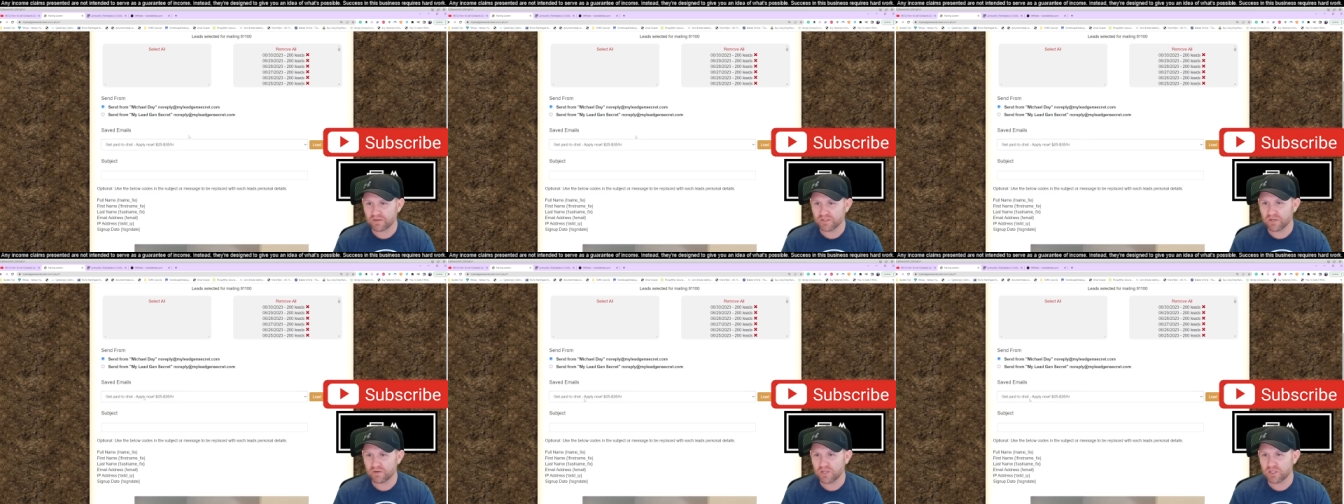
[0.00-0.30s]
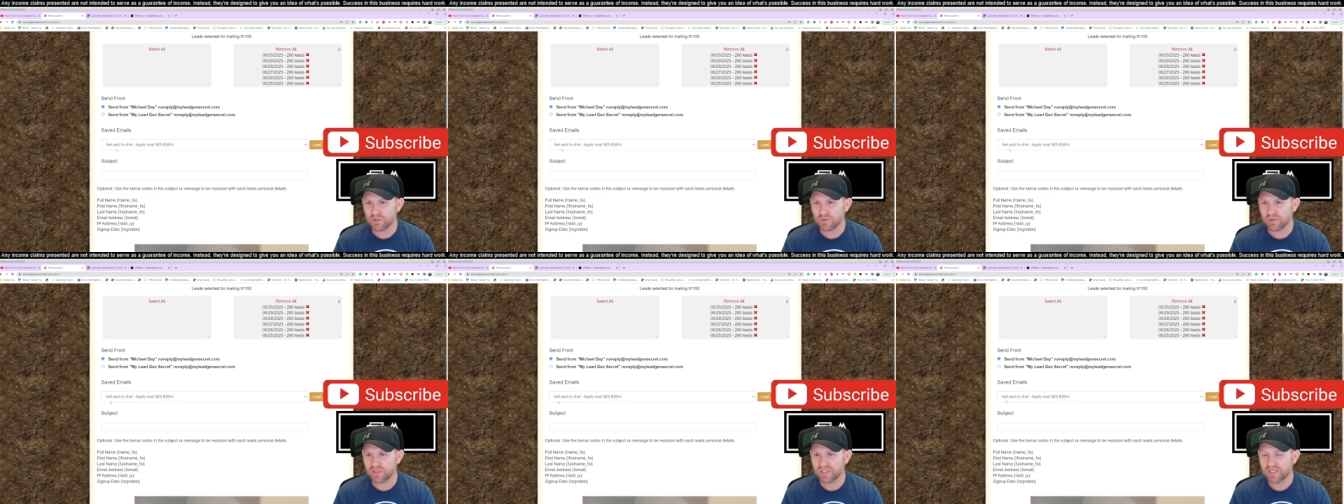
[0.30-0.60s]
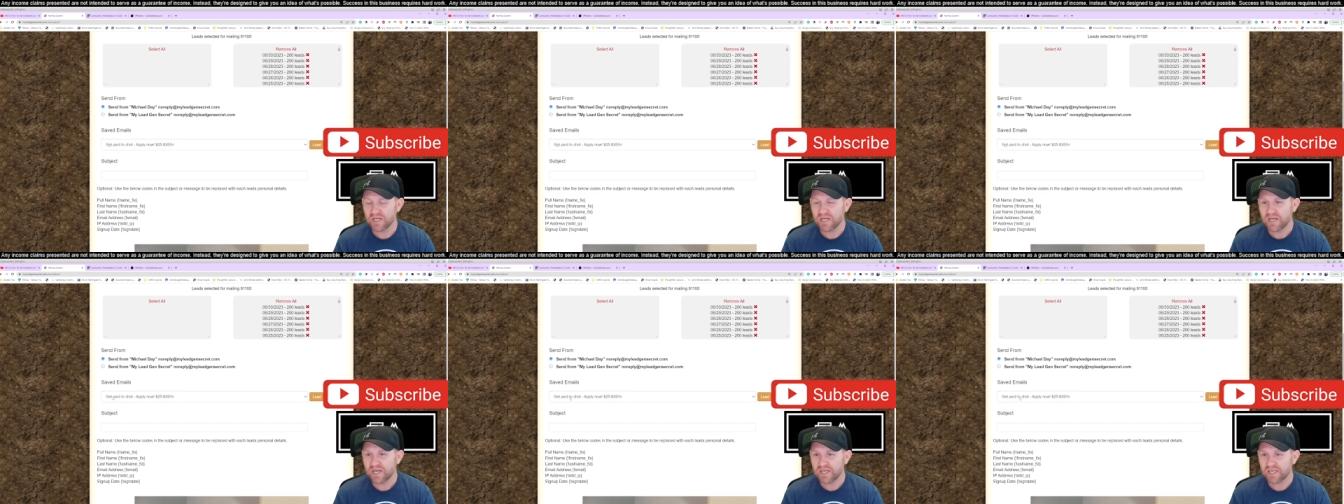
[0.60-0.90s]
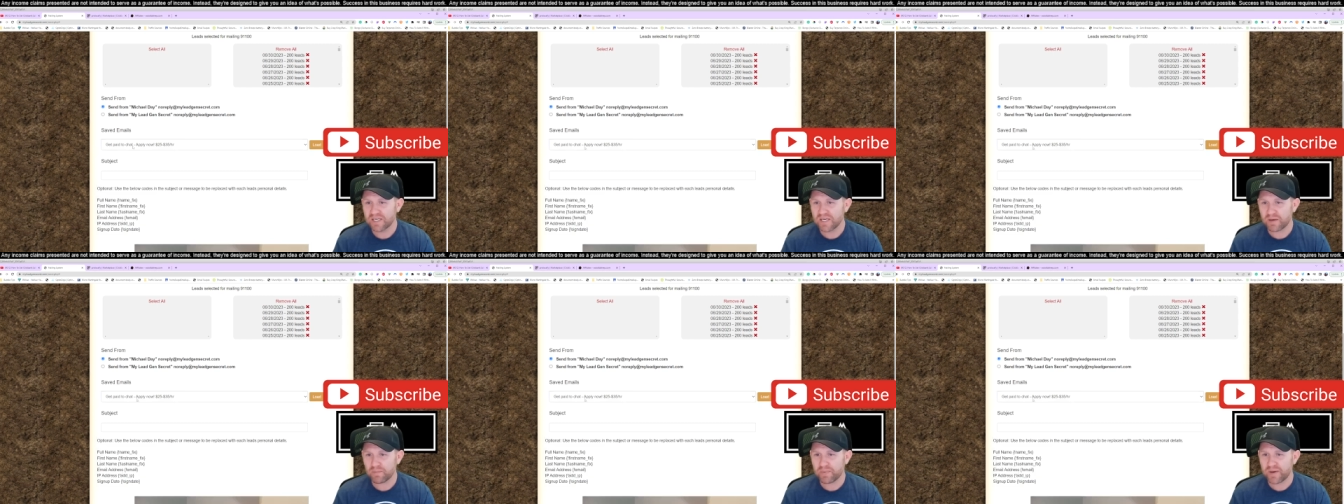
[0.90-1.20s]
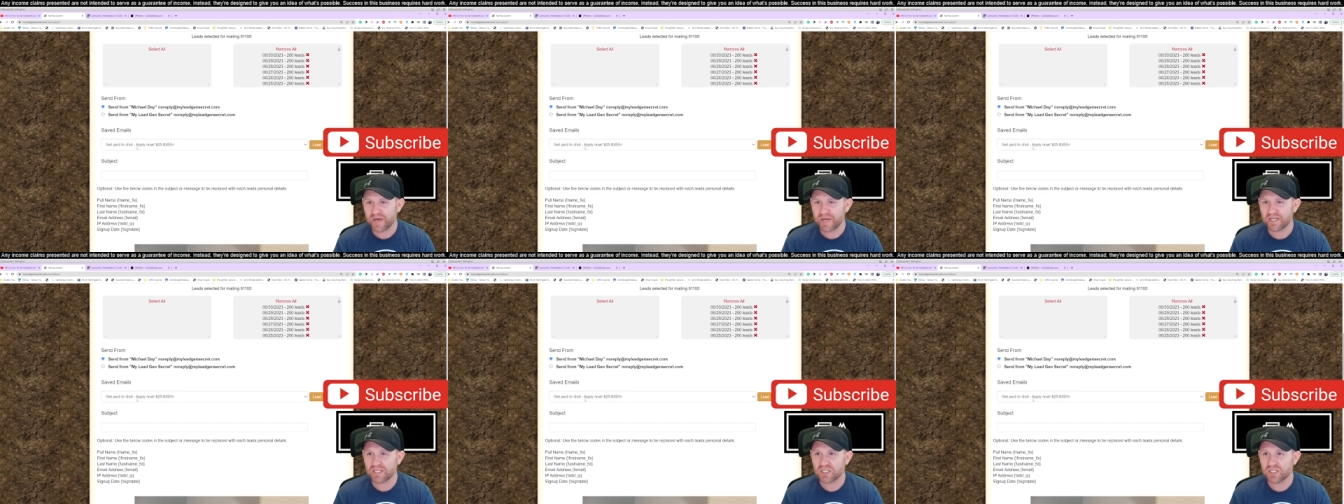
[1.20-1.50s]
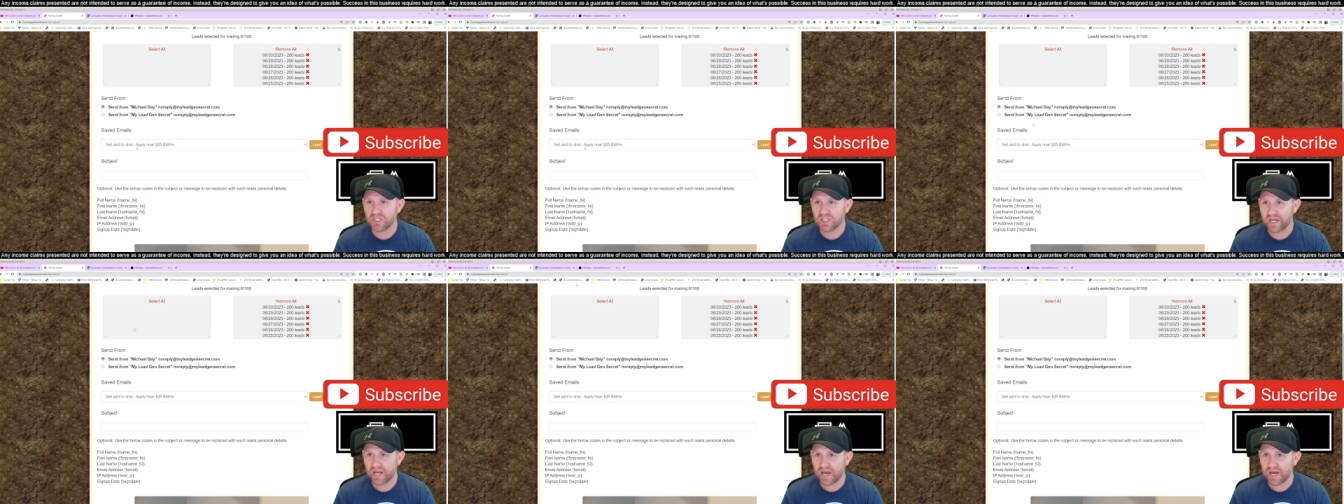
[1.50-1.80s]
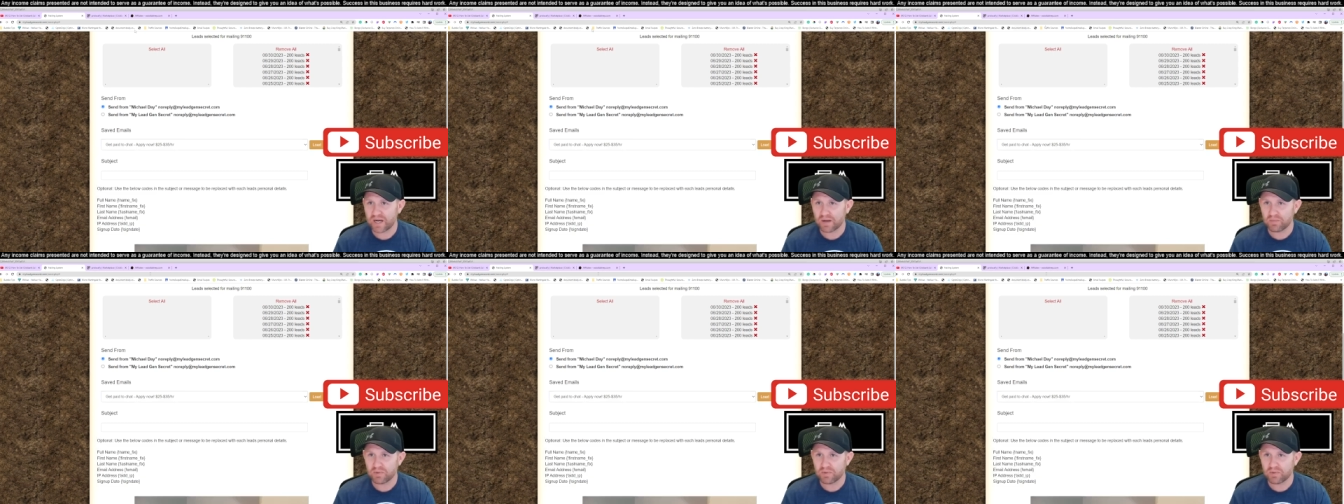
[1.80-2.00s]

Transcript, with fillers: So this one was get paid to chat,